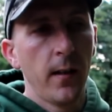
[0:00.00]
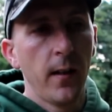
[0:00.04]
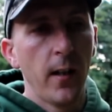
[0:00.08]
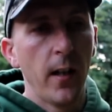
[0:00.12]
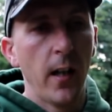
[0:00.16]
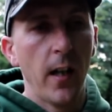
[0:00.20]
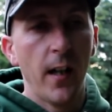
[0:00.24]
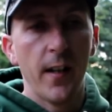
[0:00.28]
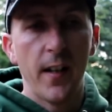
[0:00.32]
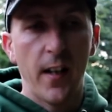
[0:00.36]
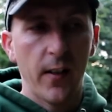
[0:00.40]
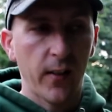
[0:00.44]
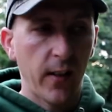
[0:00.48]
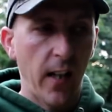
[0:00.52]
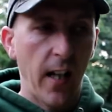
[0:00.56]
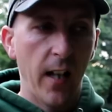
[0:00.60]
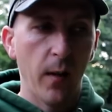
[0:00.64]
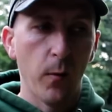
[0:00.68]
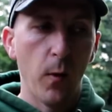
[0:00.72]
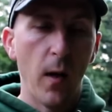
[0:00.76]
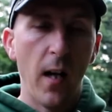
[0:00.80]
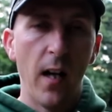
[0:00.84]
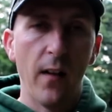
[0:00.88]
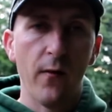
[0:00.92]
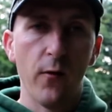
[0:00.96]
And that's kind
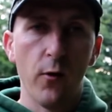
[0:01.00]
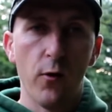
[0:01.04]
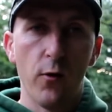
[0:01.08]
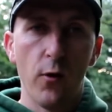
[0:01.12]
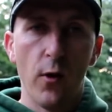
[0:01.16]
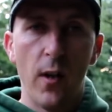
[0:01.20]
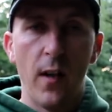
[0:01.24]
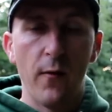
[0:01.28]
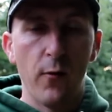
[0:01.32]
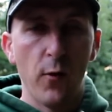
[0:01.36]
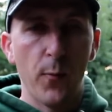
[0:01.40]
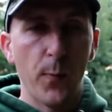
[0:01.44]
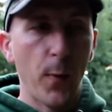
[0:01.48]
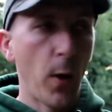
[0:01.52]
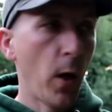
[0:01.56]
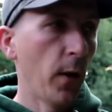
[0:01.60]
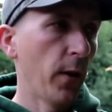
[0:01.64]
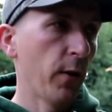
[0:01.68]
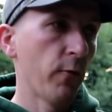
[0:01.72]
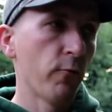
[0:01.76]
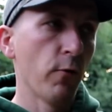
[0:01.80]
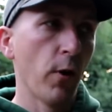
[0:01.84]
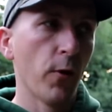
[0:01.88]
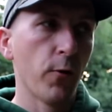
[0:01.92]
of what I've just done. I just bought this